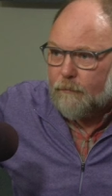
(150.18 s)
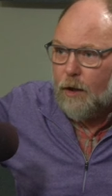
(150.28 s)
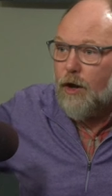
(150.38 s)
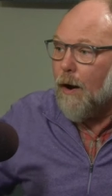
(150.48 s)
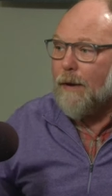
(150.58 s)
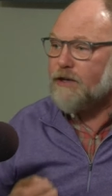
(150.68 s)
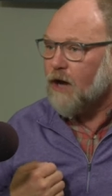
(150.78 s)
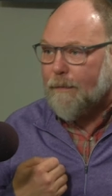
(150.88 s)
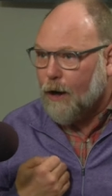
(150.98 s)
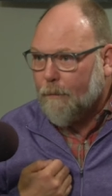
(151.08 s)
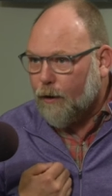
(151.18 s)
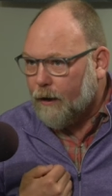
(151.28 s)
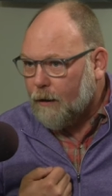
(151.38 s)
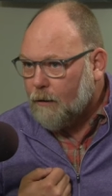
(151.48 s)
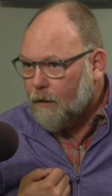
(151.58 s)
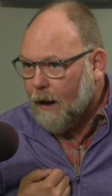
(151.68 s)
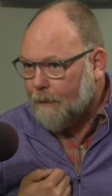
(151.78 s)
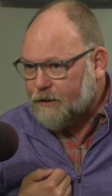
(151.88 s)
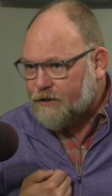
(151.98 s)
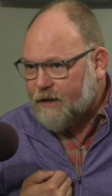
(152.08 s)
No, I'm not dumping on Bernie. I'm
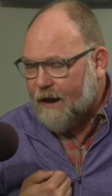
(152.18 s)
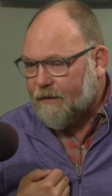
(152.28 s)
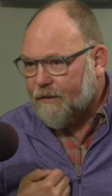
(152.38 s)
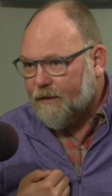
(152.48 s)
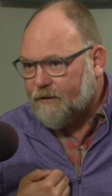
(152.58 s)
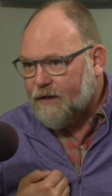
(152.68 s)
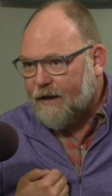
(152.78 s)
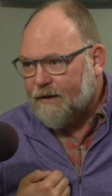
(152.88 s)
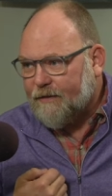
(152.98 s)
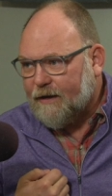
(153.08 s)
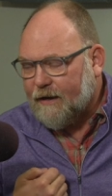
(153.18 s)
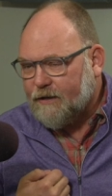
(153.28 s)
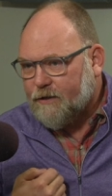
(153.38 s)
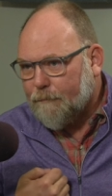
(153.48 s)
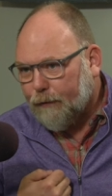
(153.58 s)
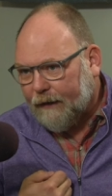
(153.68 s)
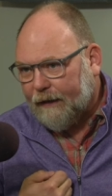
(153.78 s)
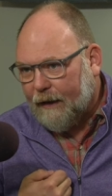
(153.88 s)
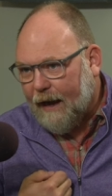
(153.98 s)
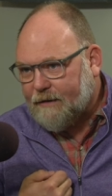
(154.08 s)
just saying that this idea that he is
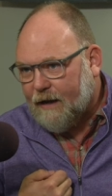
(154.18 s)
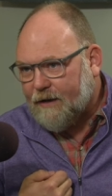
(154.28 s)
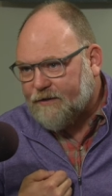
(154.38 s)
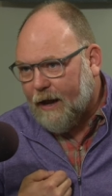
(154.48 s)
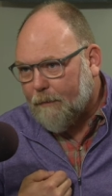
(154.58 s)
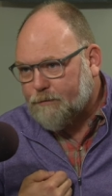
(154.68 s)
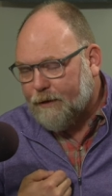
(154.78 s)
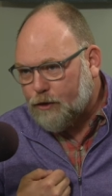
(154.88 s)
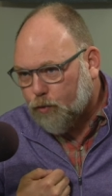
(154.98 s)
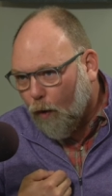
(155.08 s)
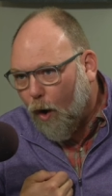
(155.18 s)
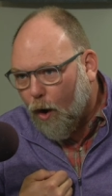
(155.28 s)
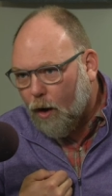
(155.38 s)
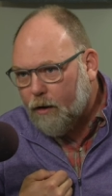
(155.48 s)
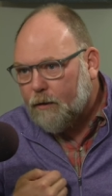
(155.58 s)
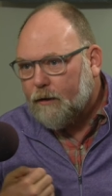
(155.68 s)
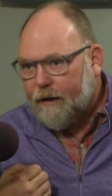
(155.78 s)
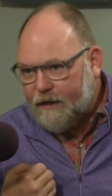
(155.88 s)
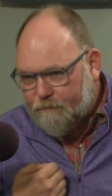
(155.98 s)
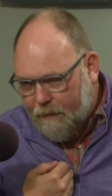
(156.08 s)
completely anti-establishment is wrong.
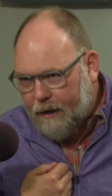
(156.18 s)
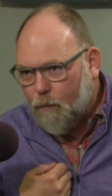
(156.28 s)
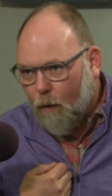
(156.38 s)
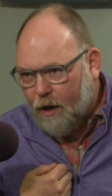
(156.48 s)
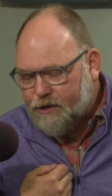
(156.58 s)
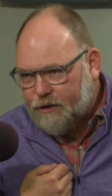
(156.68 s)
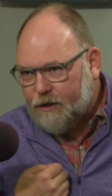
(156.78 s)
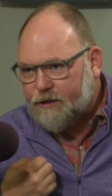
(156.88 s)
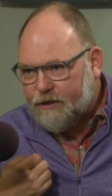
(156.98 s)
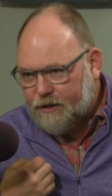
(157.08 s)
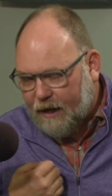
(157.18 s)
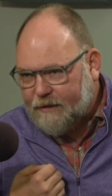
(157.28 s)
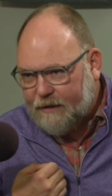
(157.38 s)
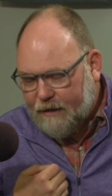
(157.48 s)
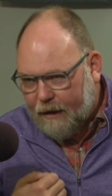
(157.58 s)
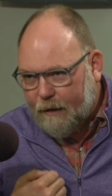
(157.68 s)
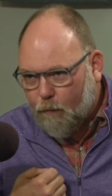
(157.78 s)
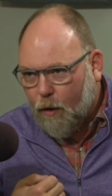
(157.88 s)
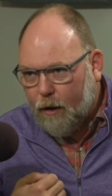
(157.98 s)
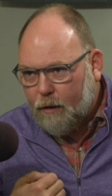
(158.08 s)
He's been in Washington since
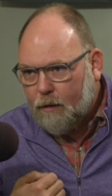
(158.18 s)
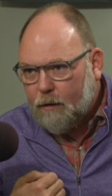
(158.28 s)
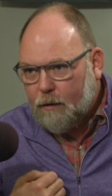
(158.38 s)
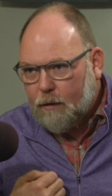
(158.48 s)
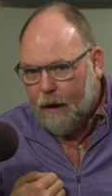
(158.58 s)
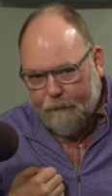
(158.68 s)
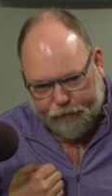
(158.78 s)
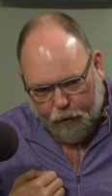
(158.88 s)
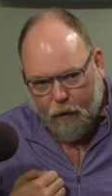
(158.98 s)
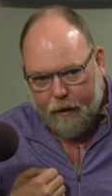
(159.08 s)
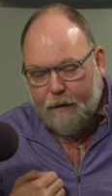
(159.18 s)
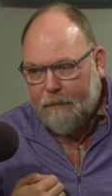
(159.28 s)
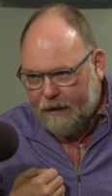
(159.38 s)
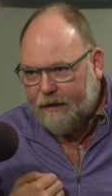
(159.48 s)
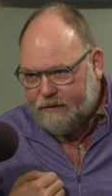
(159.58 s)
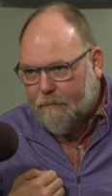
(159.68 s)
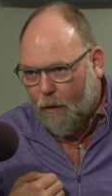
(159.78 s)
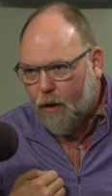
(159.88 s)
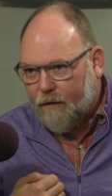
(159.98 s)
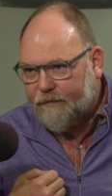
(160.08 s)
1991. I'm sorry, but he is a
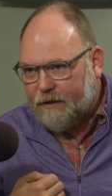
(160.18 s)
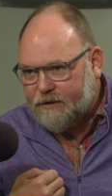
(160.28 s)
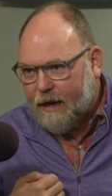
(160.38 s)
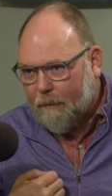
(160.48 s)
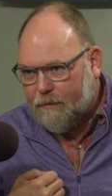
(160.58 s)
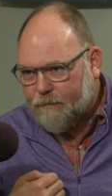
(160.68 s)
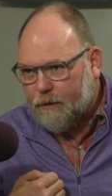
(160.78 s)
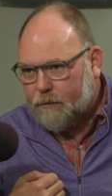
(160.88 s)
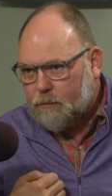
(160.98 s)
part of the establishment.